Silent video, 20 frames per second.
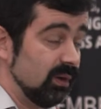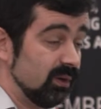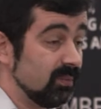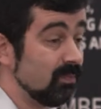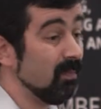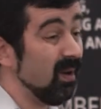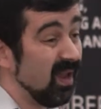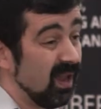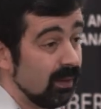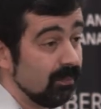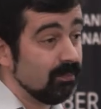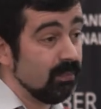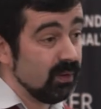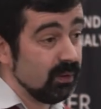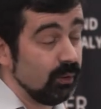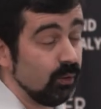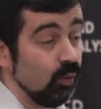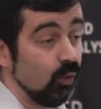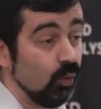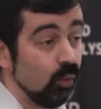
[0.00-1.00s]
It may be
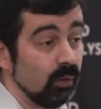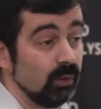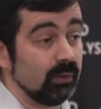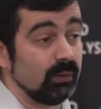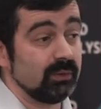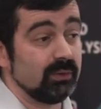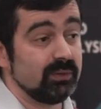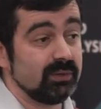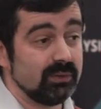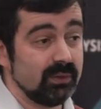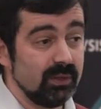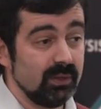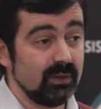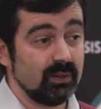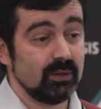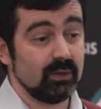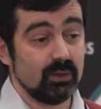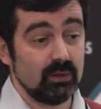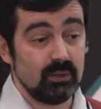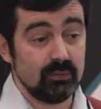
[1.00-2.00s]
called a
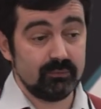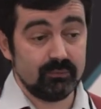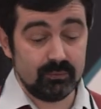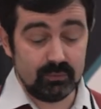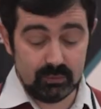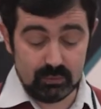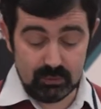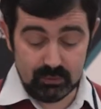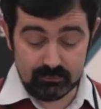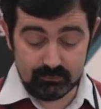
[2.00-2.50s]
stack if